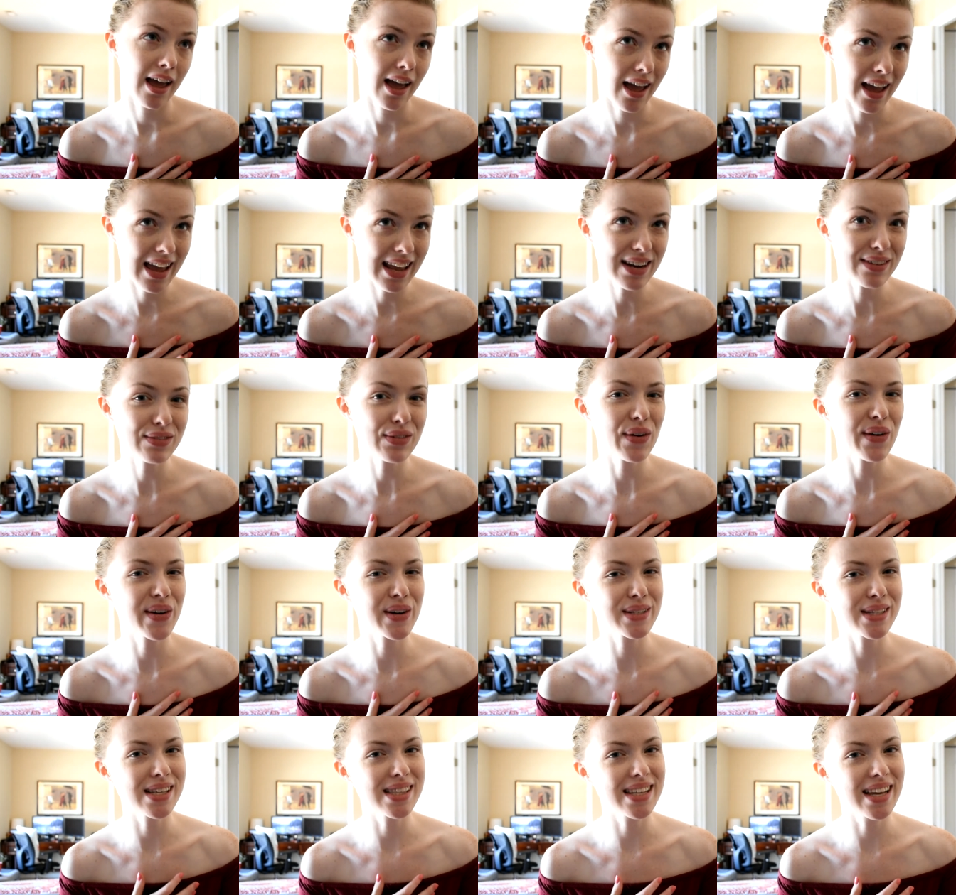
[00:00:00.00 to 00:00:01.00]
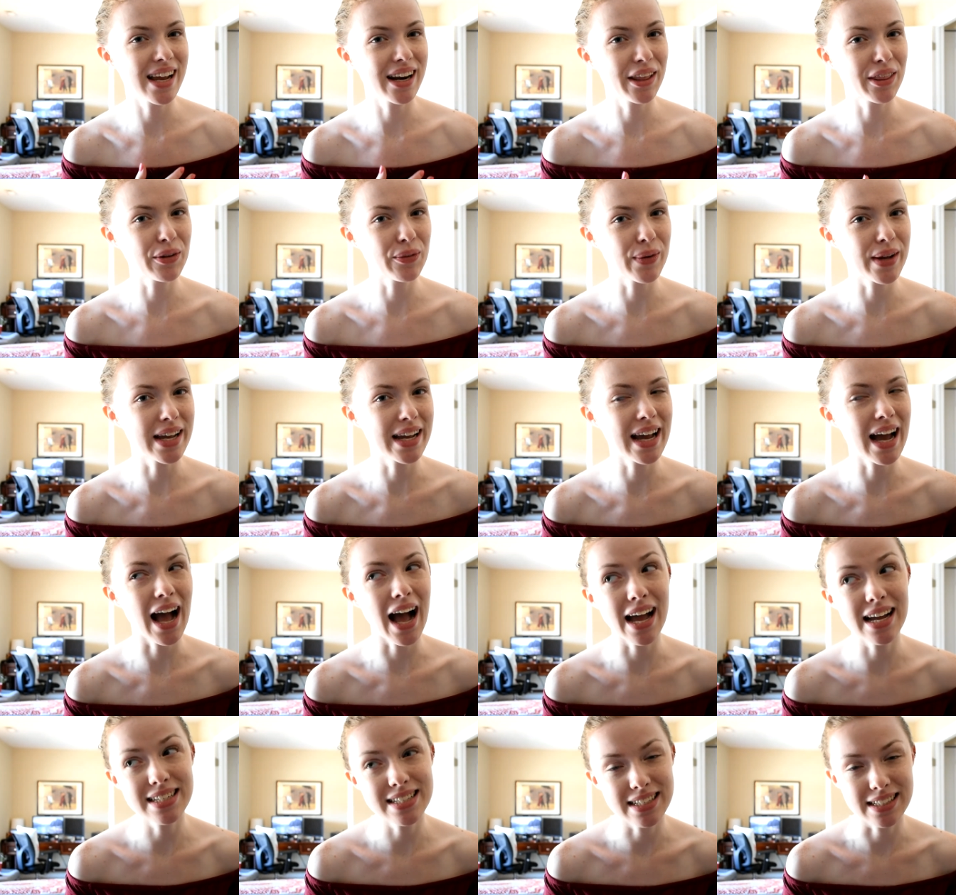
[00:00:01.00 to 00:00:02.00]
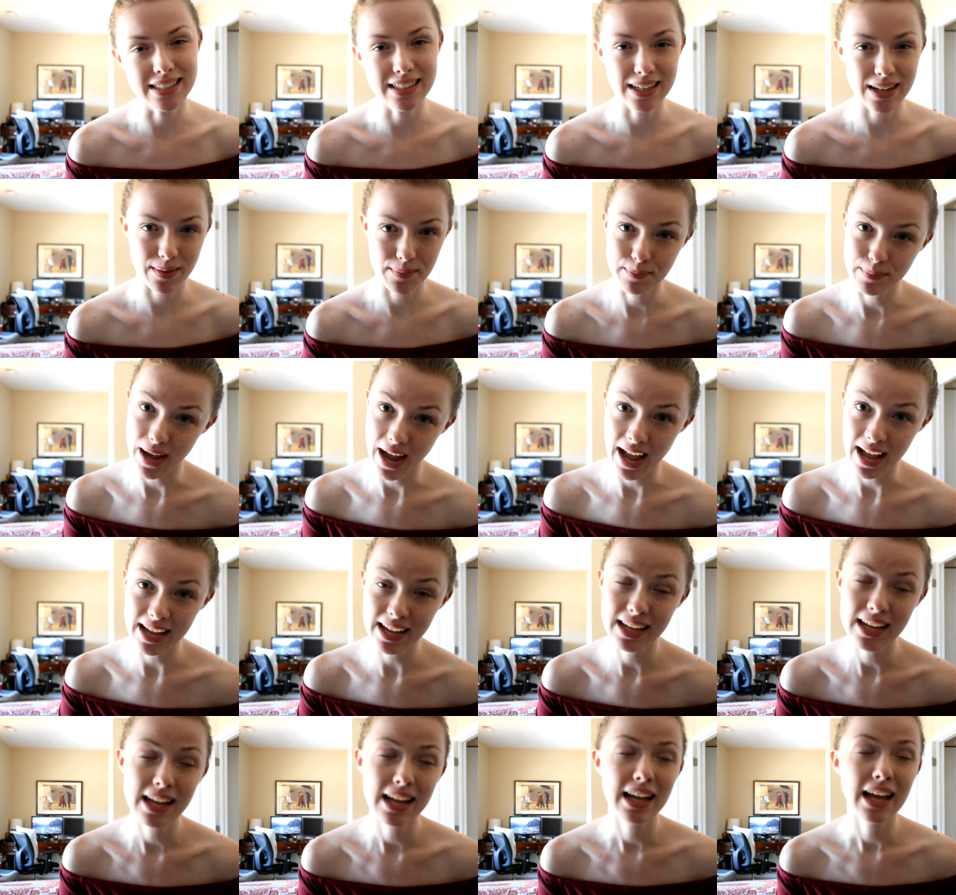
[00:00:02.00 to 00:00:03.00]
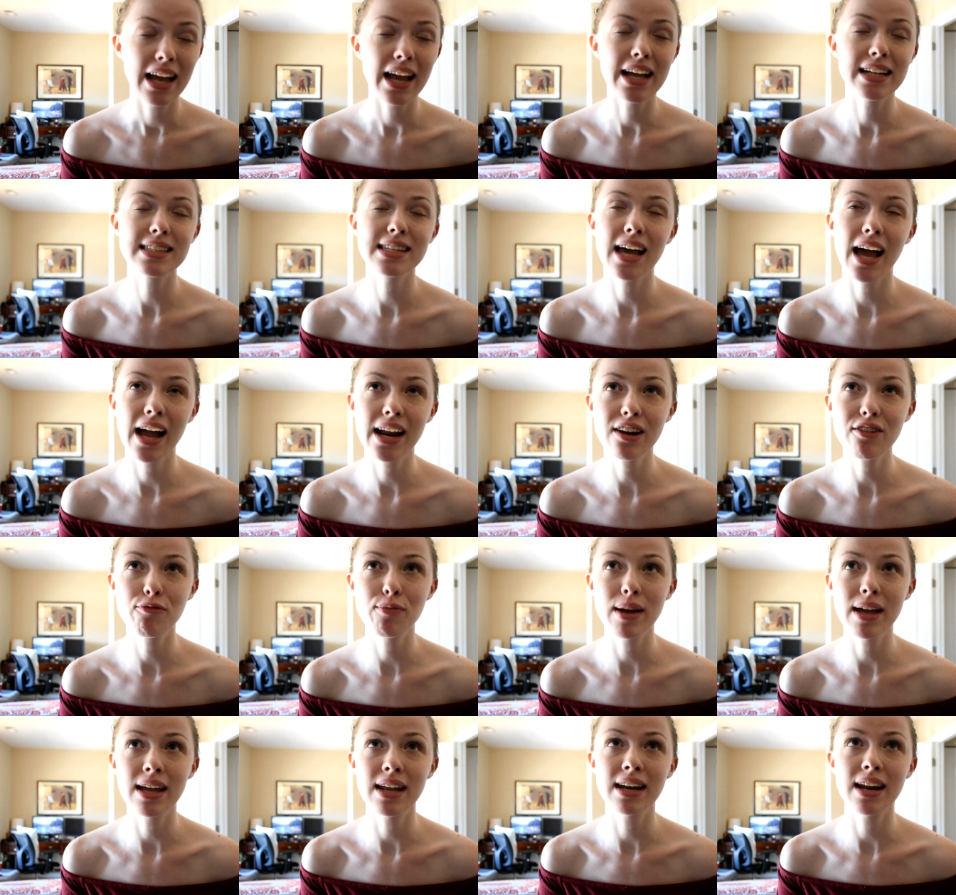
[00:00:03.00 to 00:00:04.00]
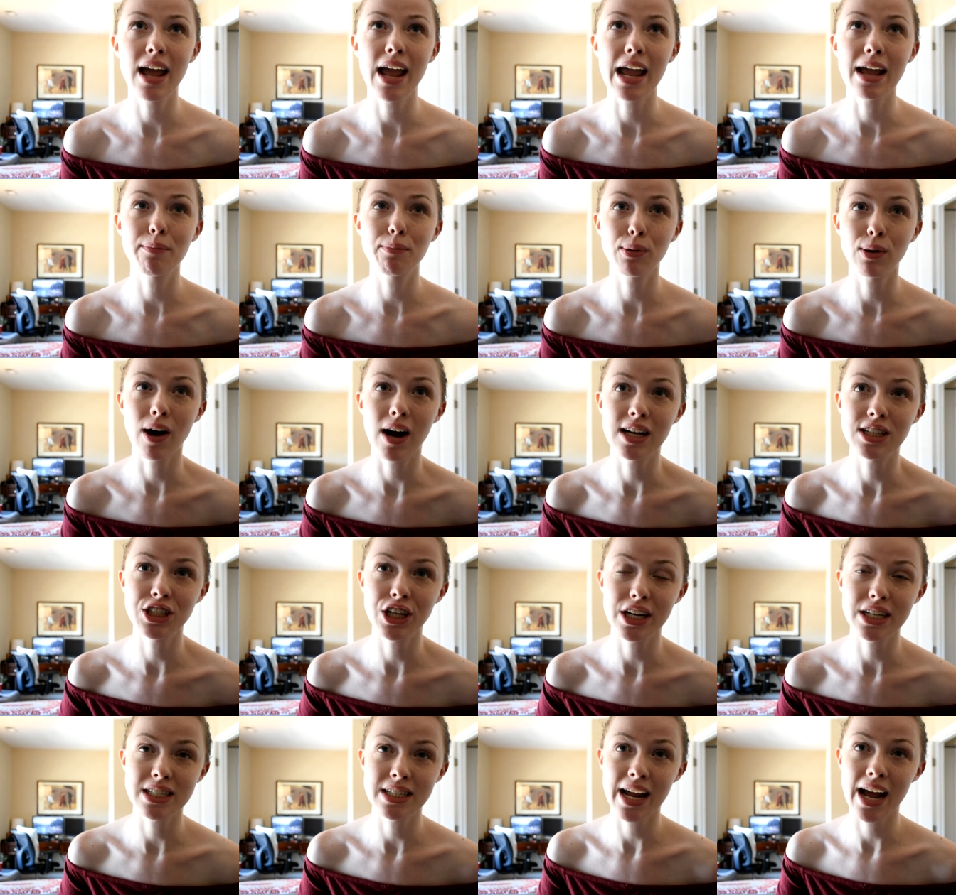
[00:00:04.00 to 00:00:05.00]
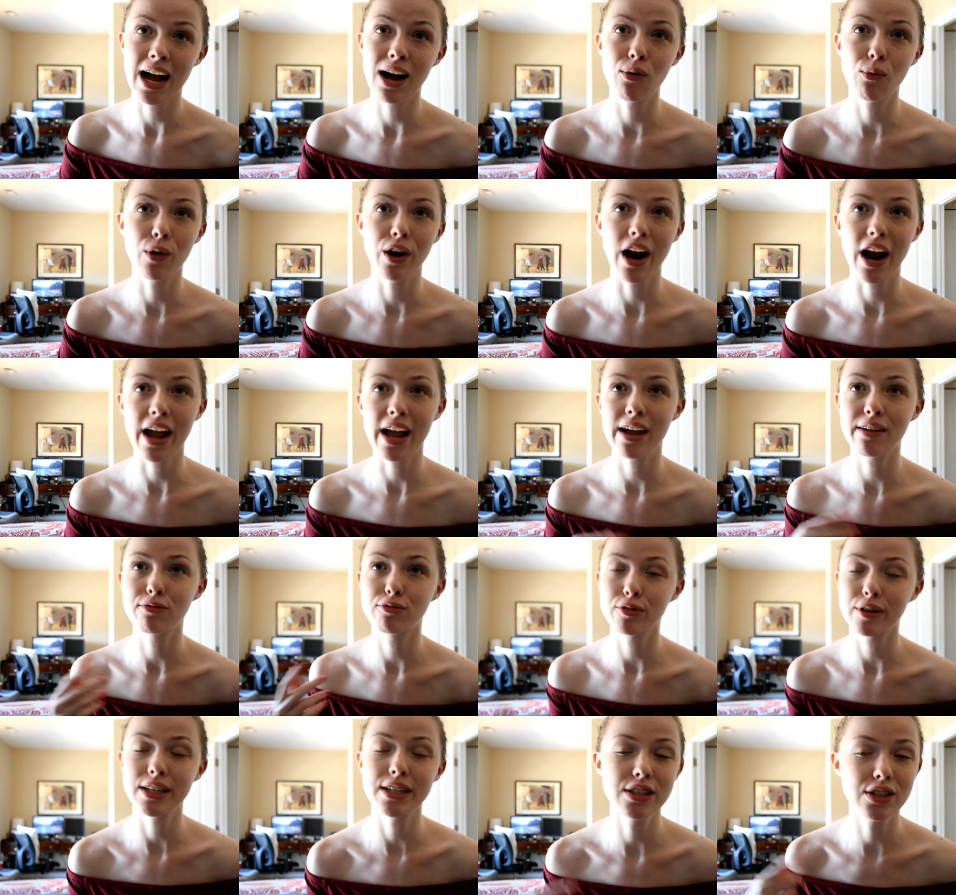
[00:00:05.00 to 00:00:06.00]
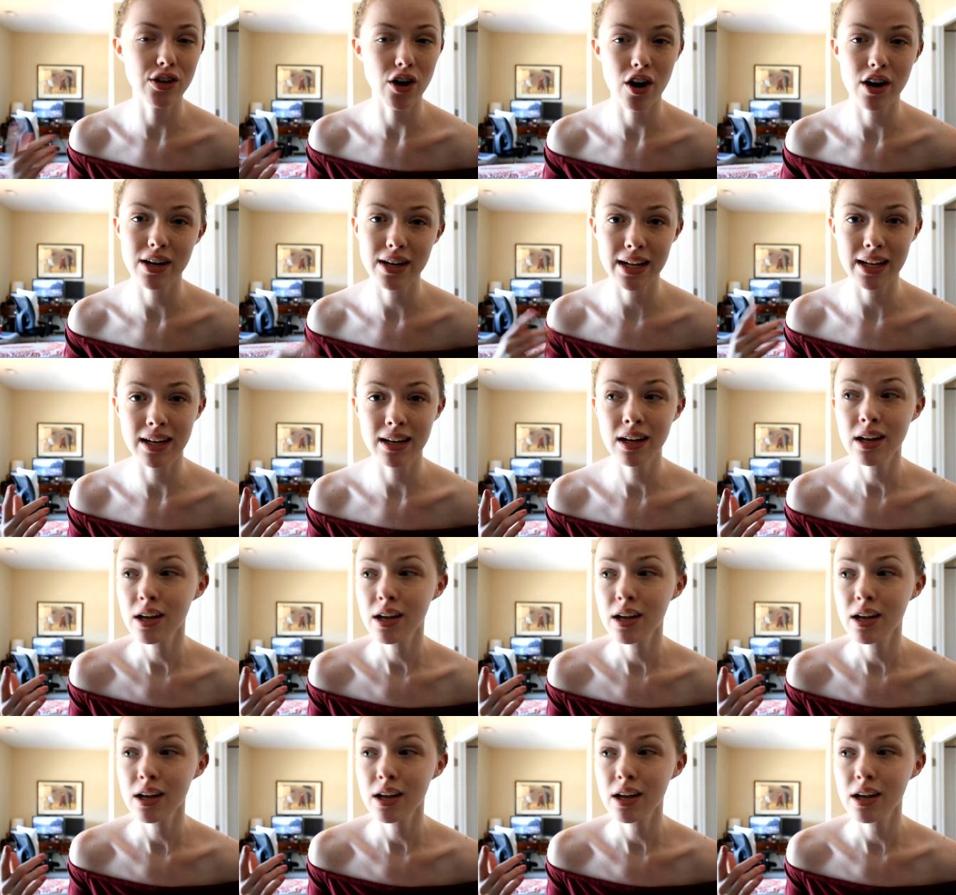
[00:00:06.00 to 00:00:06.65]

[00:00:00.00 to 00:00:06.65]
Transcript: And of course, at the end of the week, I didn't come back. It's kind of been a project now where I have restarted it